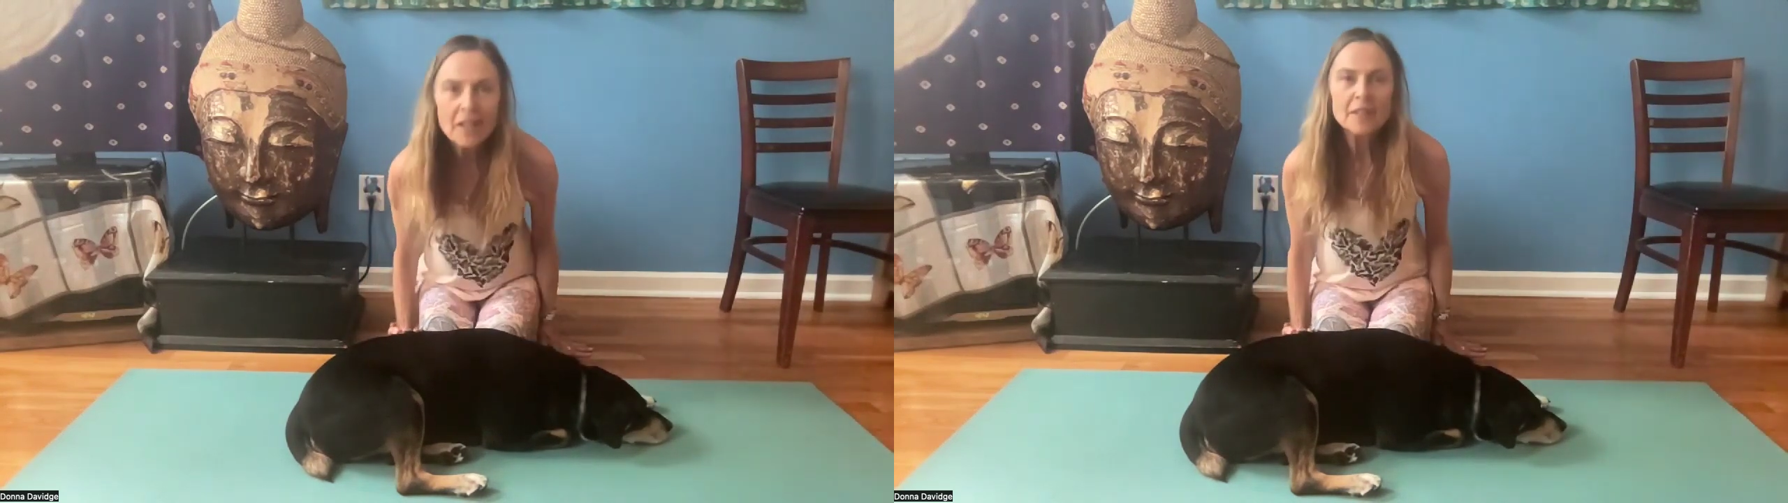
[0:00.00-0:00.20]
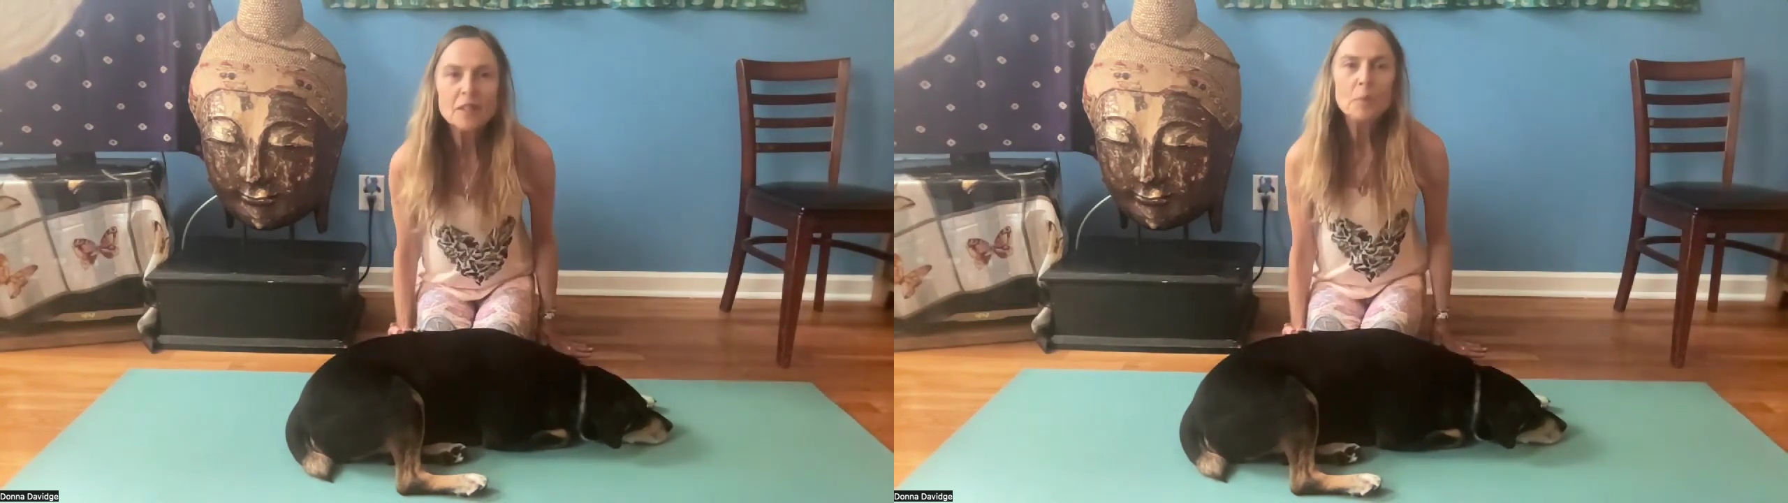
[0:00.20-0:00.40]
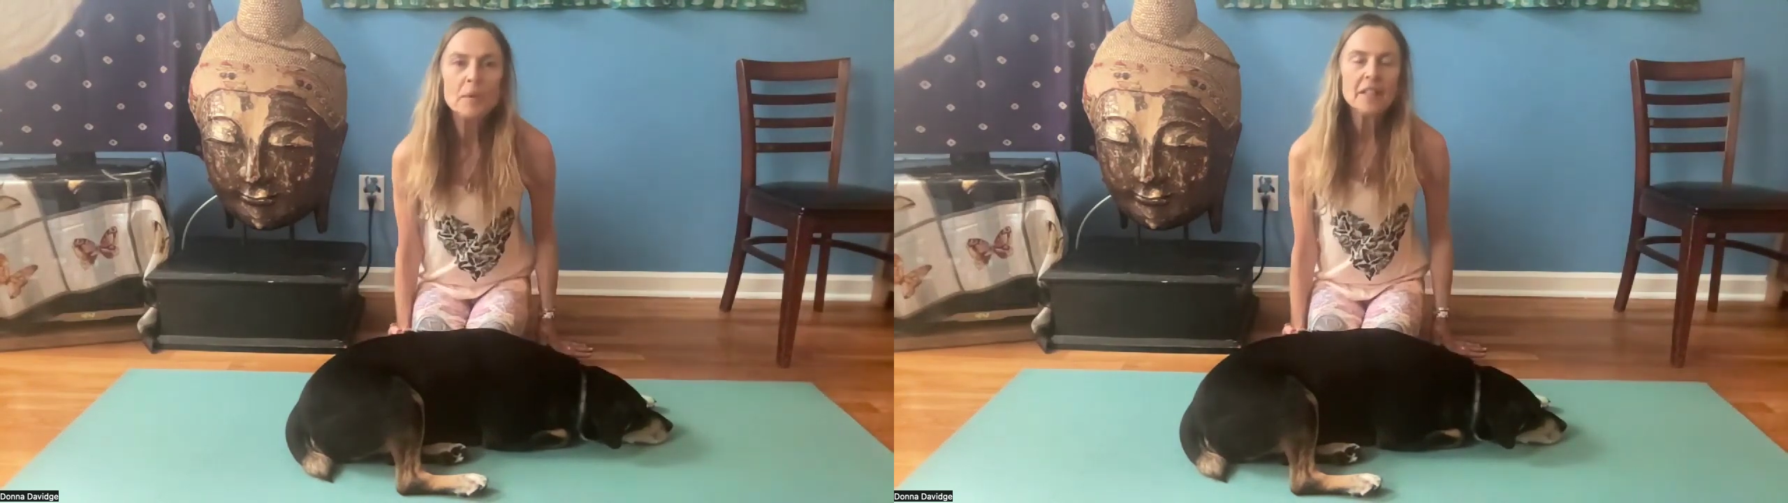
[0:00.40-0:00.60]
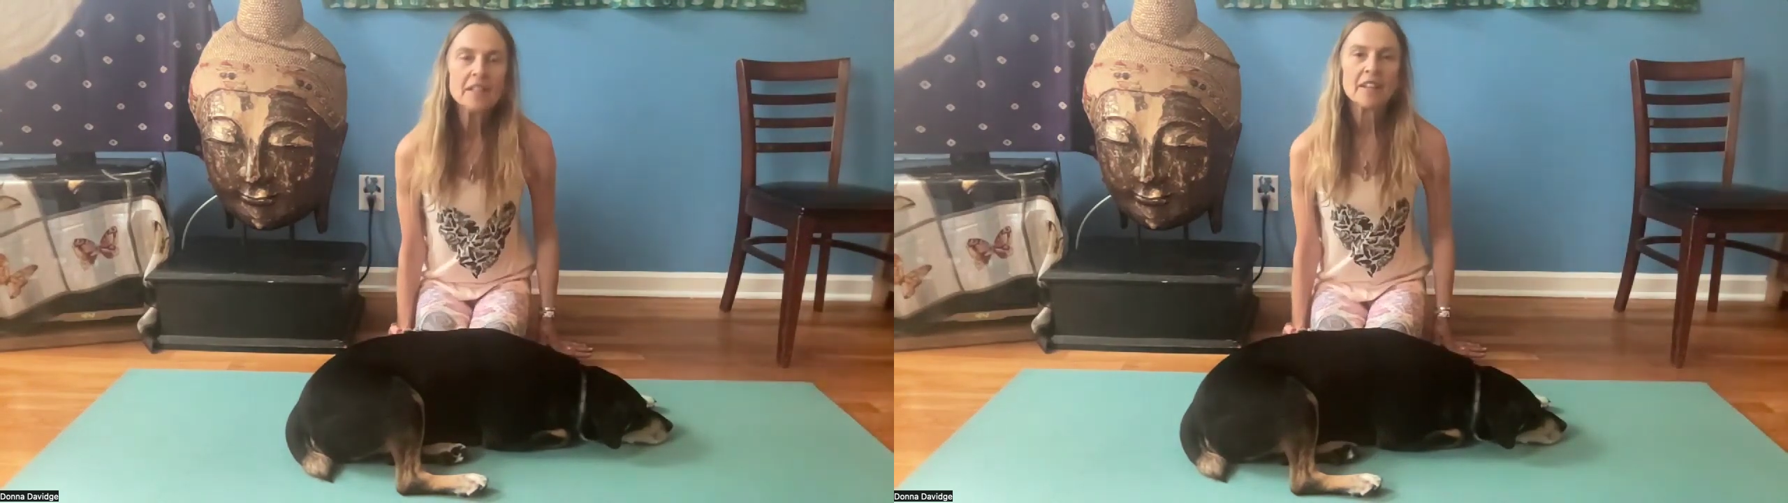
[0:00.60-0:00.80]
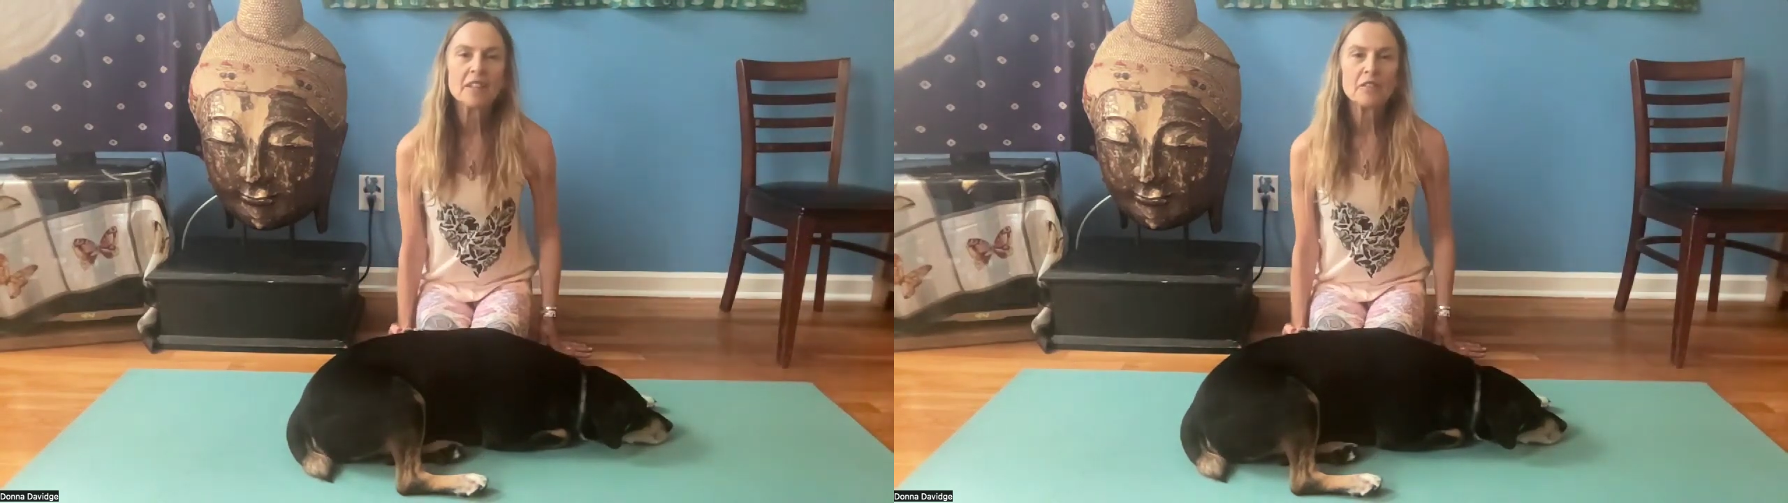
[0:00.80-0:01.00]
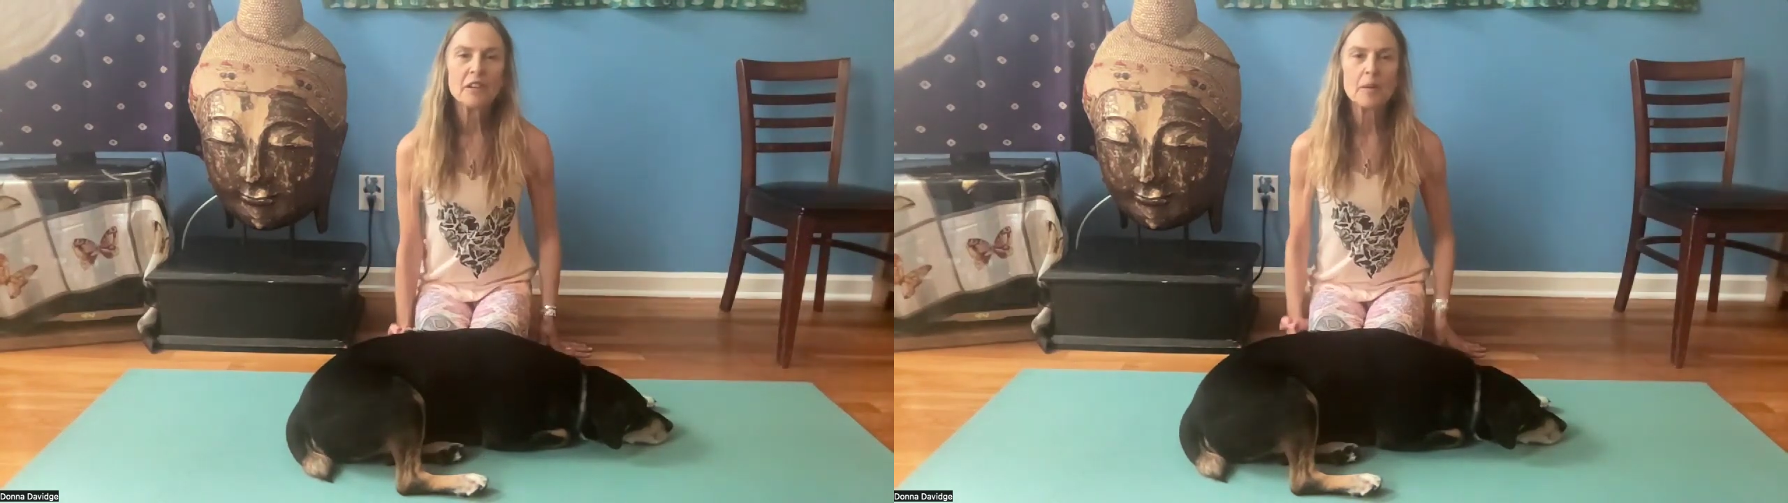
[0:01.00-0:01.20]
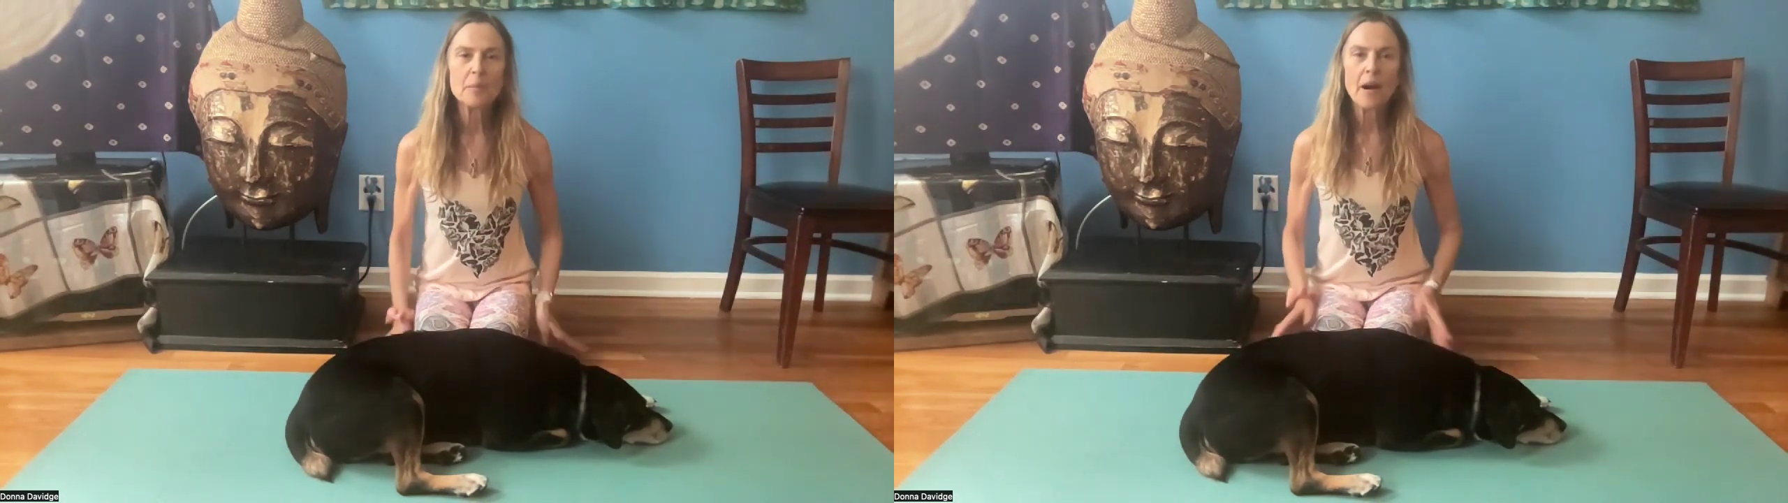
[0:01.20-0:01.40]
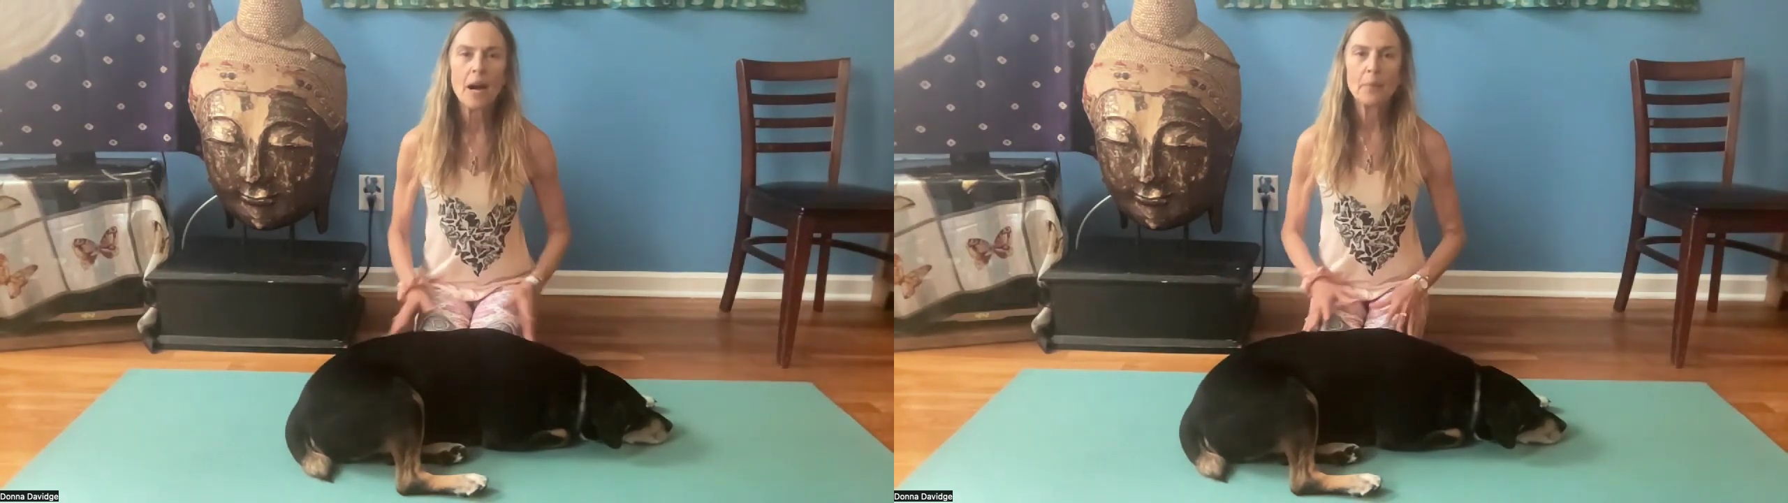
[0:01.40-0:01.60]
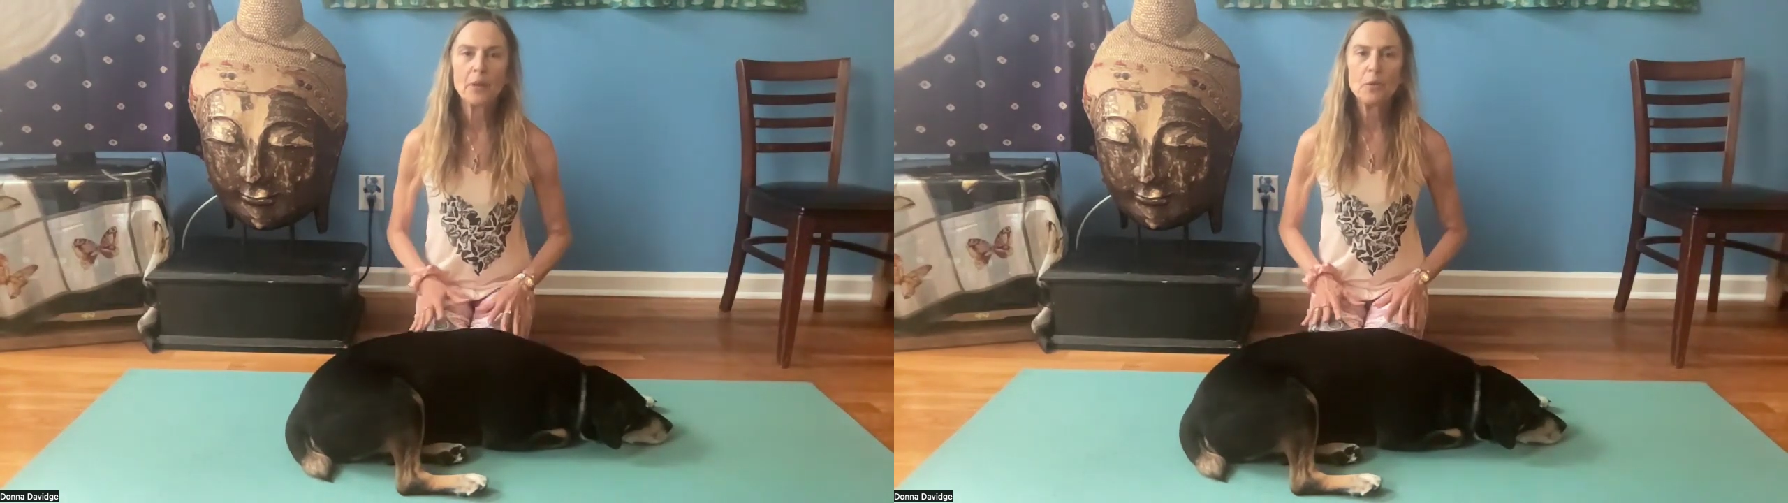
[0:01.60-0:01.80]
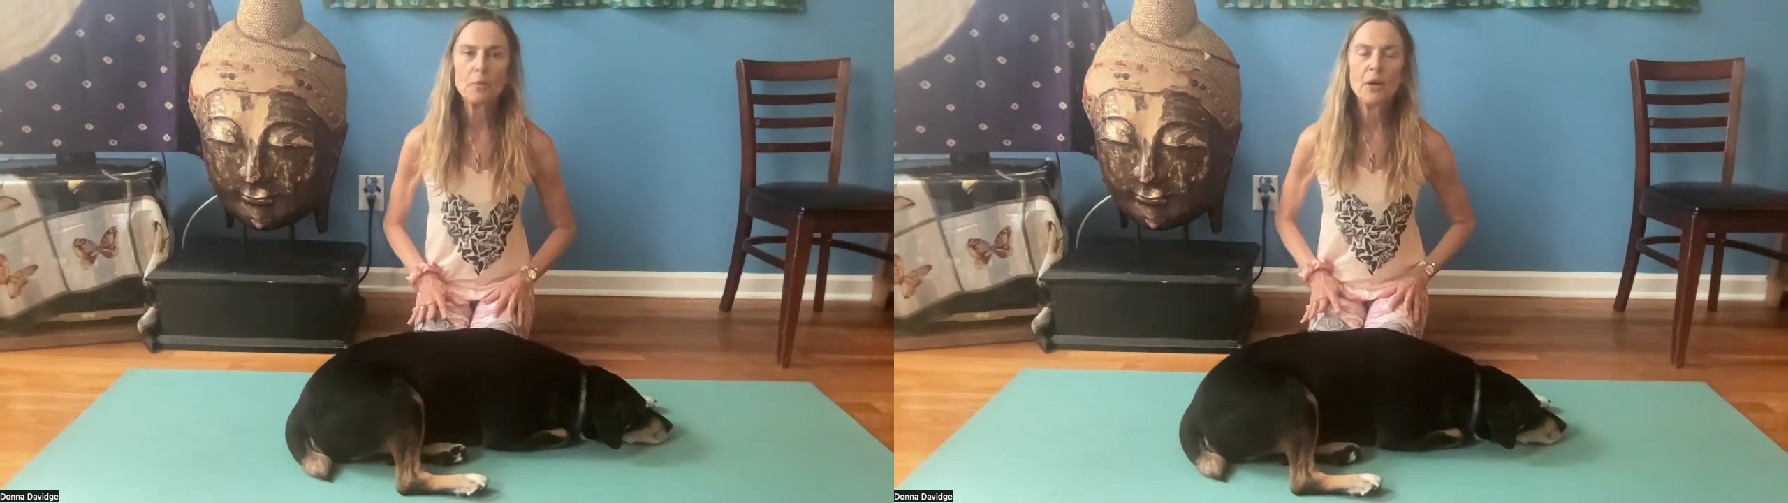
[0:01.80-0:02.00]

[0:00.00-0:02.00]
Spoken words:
a little bit on a very popular